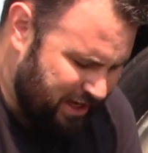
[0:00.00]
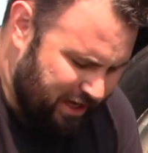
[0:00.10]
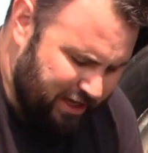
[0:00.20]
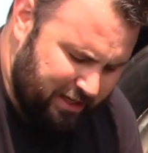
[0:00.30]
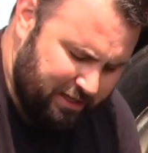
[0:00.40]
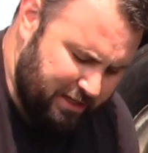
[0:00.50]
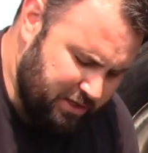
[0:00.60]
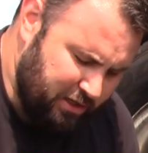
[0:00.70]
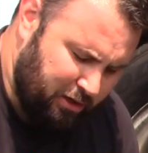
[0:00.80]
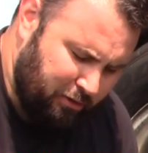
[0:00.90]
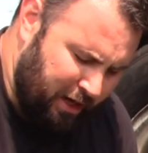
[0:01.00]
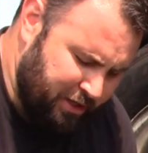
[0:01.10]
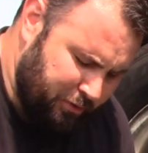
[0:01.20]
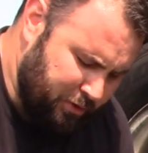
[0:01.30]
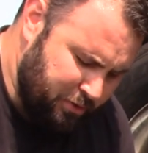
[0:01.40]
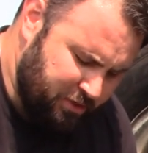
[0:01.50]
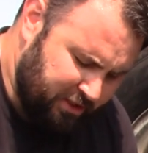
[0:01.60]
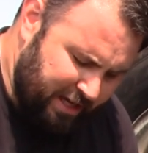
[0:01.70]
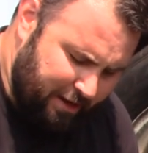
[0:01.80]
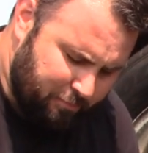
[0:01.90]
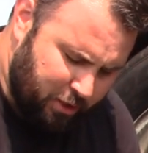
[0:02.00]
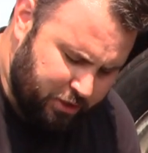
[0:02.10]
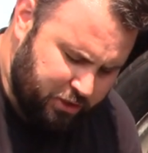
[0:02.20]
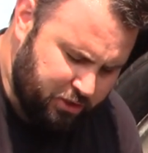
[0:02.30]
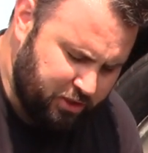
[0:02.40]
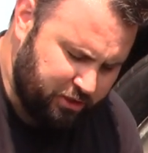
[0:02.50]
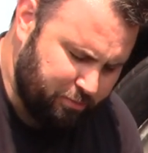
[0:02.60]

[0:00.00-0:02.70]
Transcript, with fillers: And, you know, I don't use it that much just